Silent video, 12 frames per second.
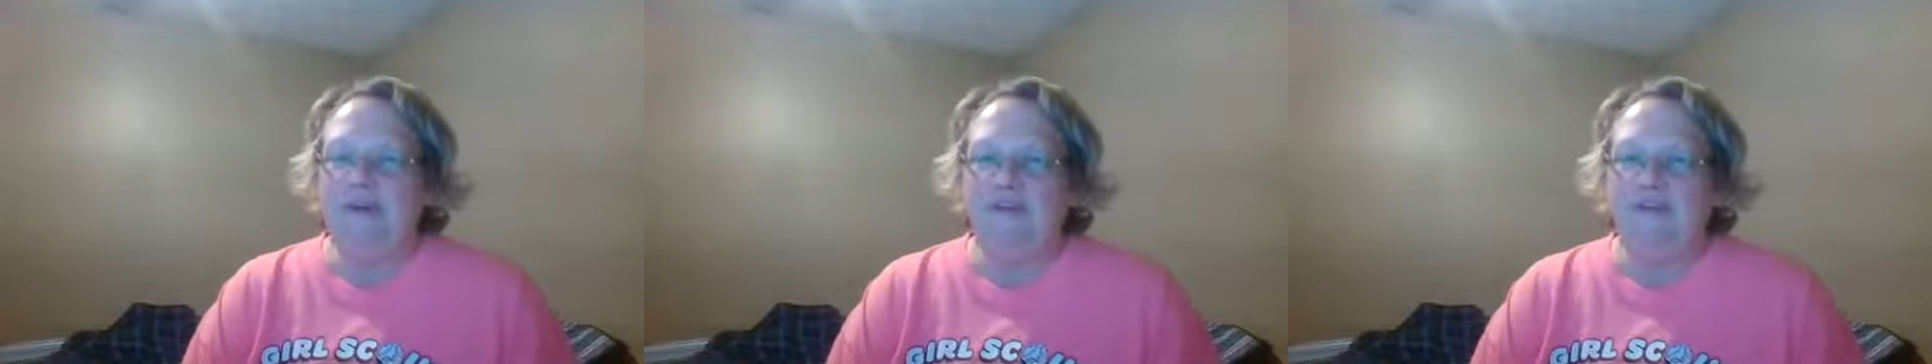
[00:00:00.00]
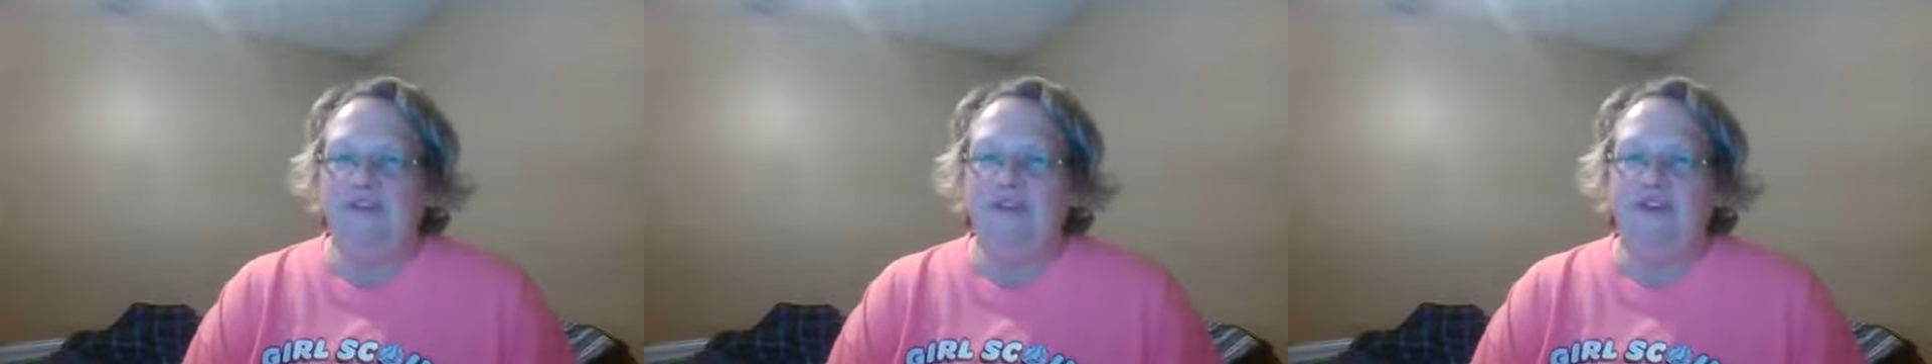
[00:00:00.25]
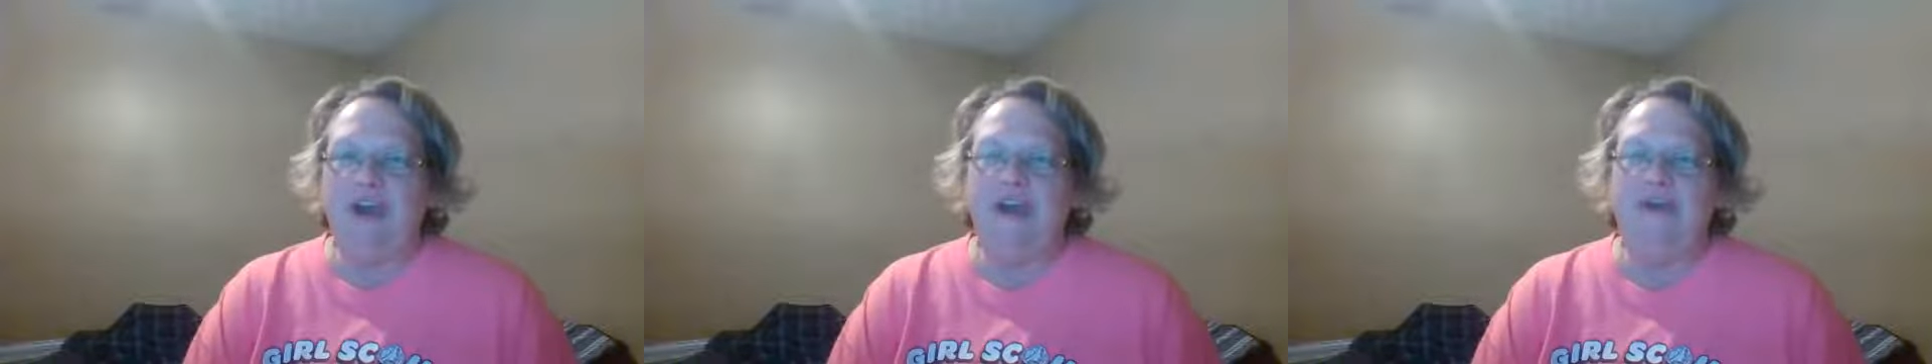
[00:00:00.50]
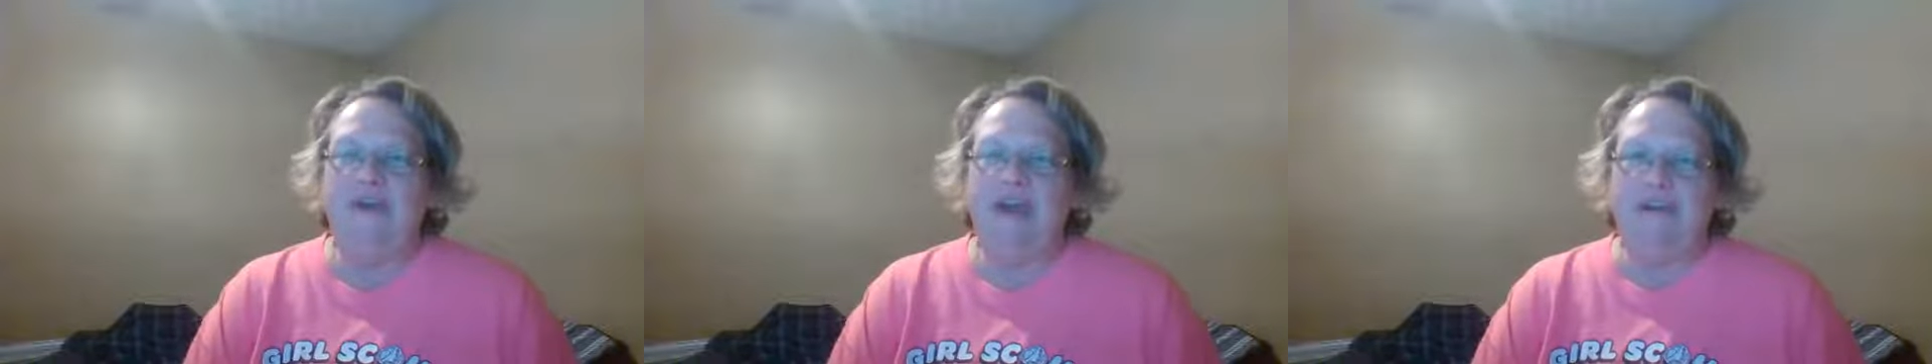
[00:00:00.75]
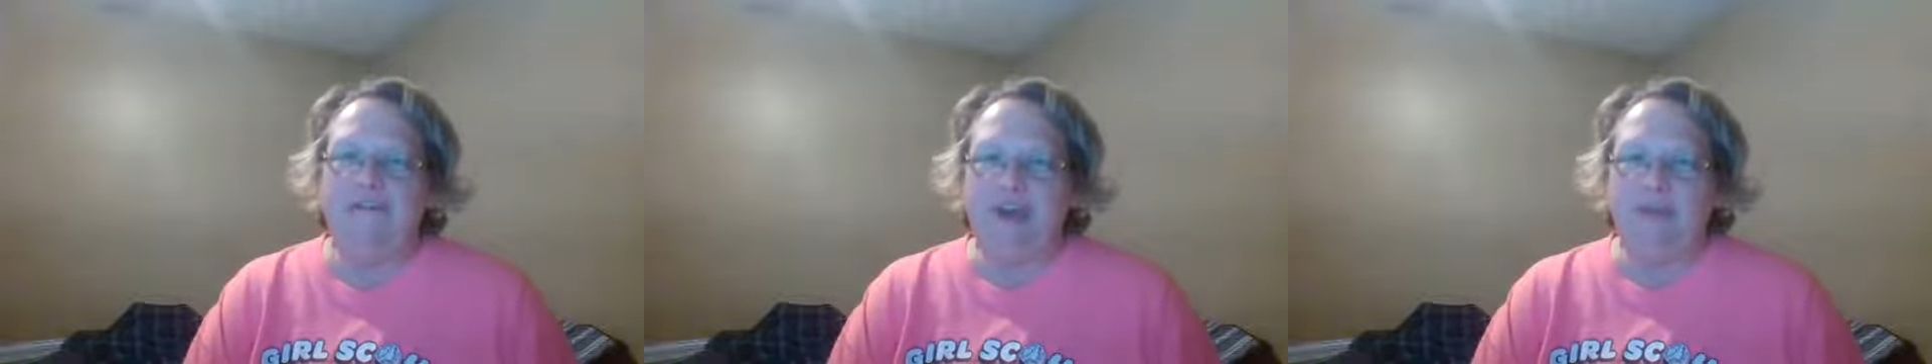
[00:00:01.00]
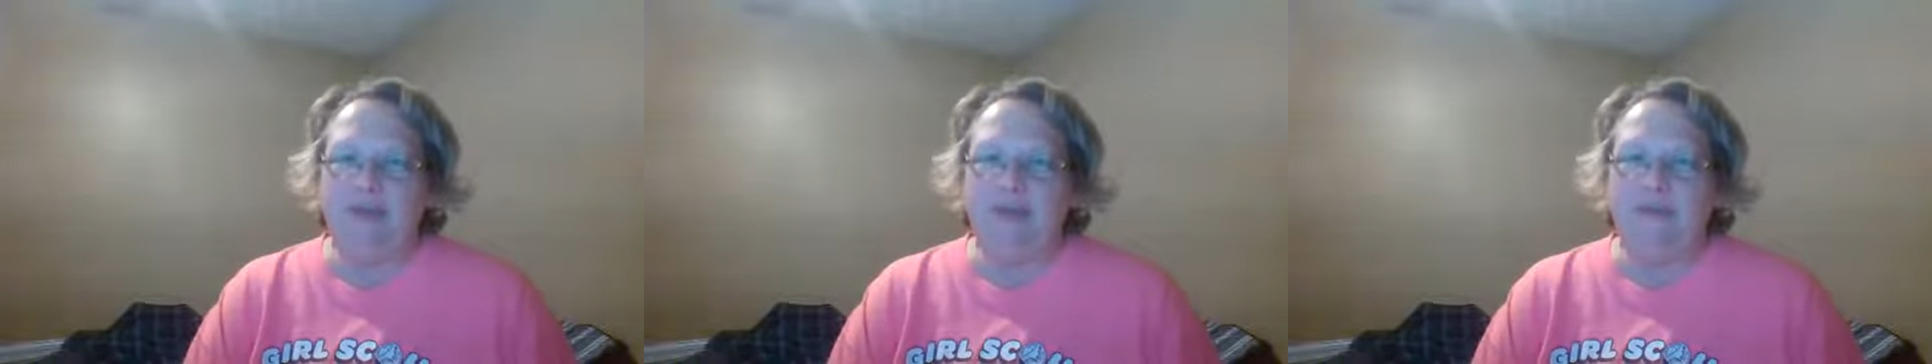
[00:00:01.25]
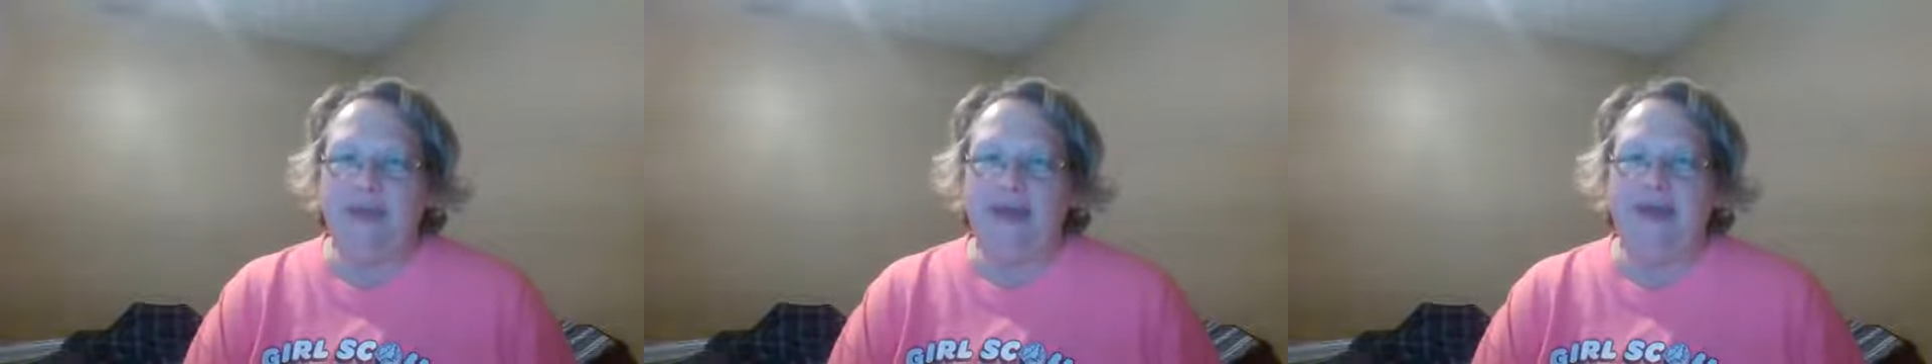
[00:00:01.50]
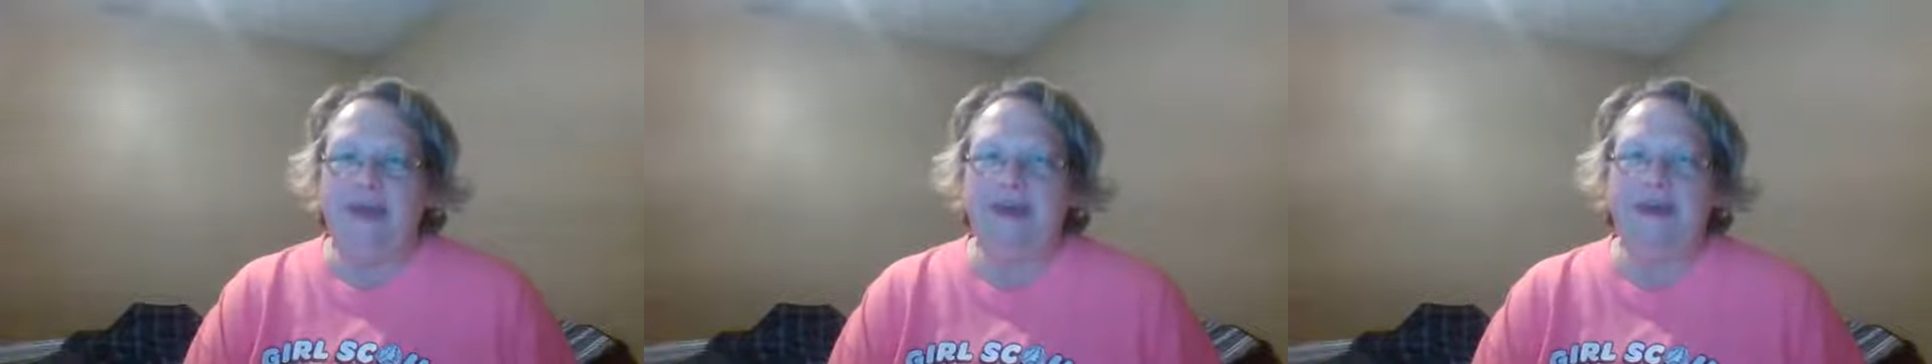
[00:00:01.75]
very much for sharing your evening with
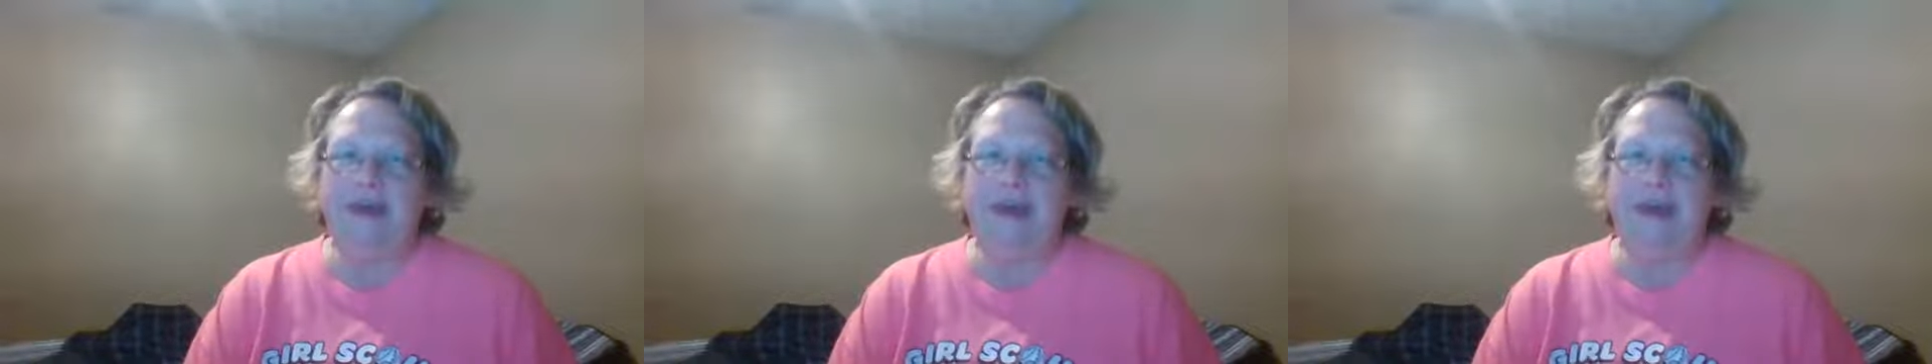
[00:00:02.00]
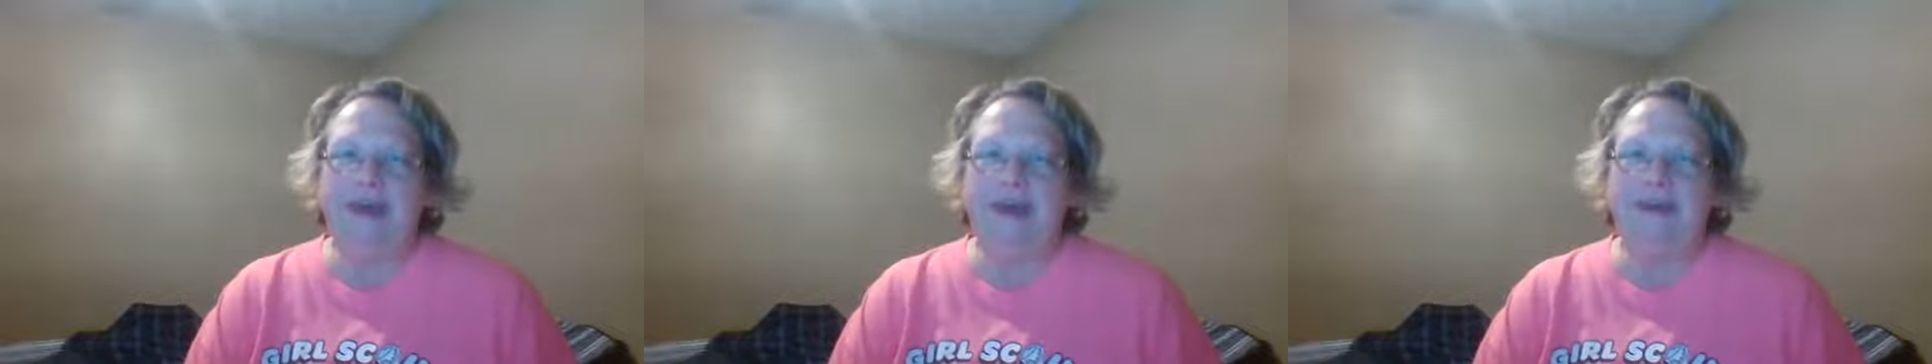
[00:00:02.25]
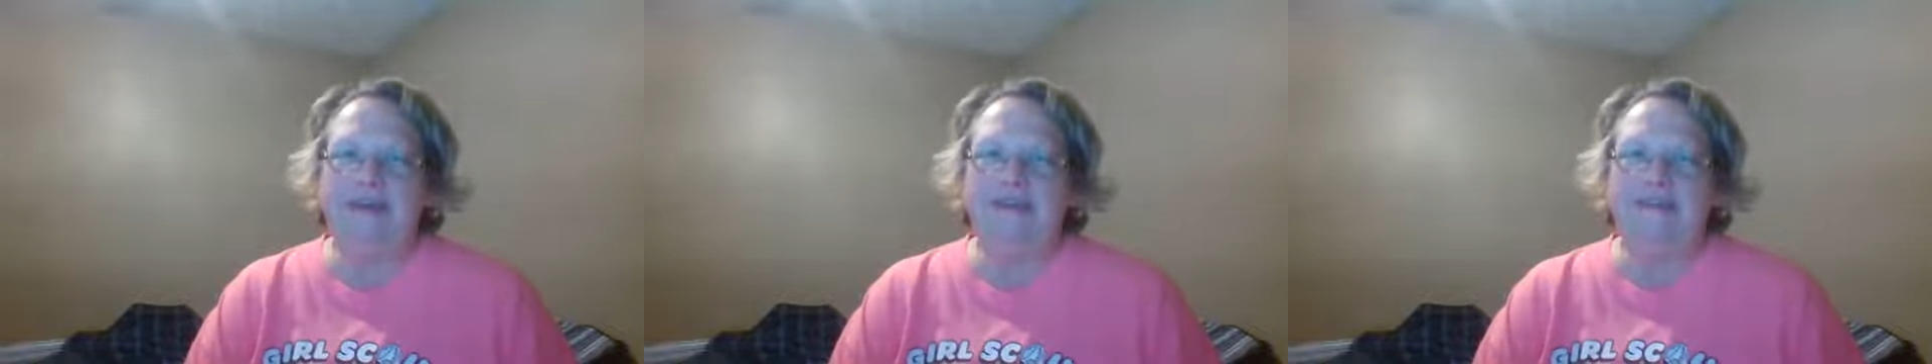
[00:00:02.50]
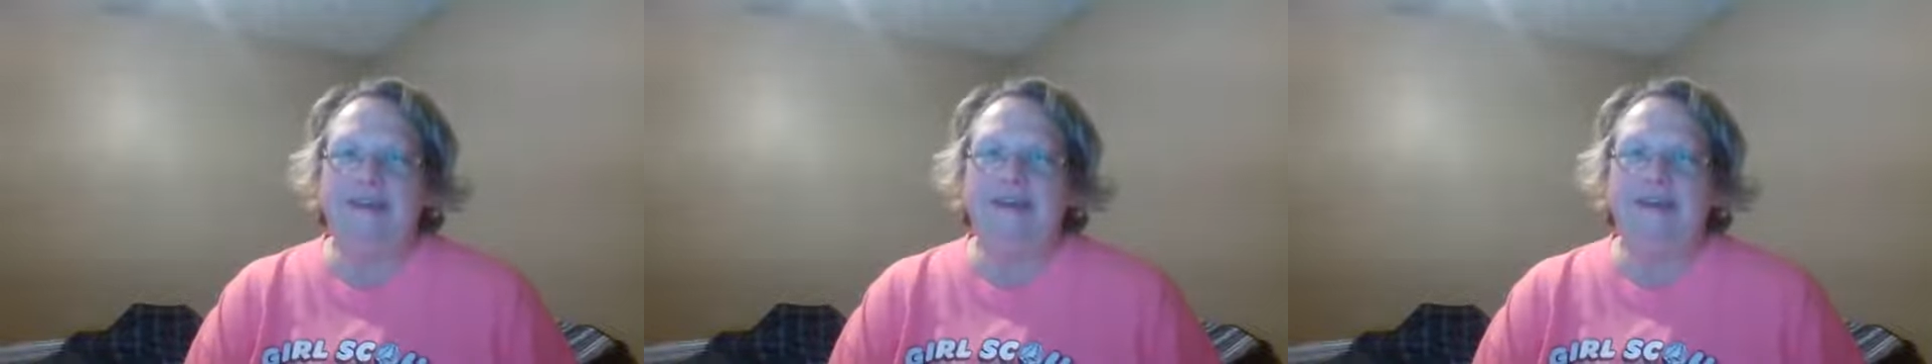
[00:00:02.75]
me, and